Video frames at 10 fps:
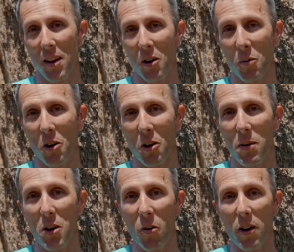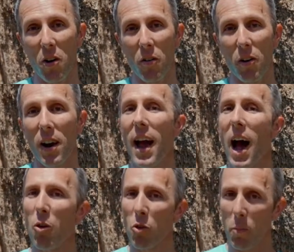we're going to be going over
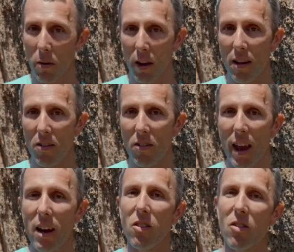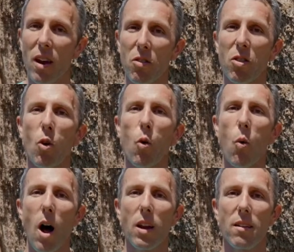how to place and assess the
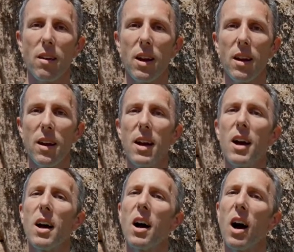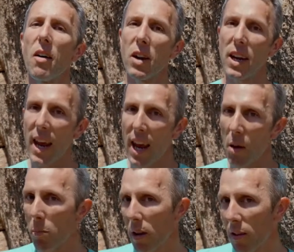quality of a
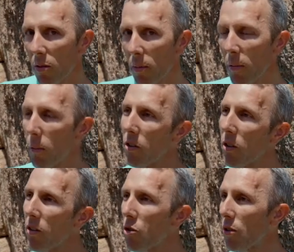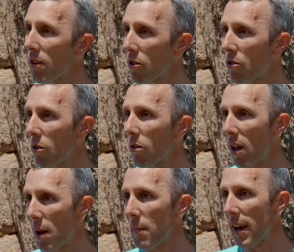cam placement, which is a traditional
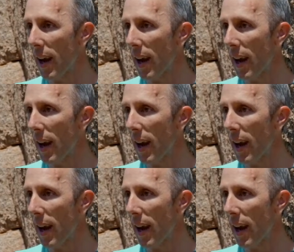climbing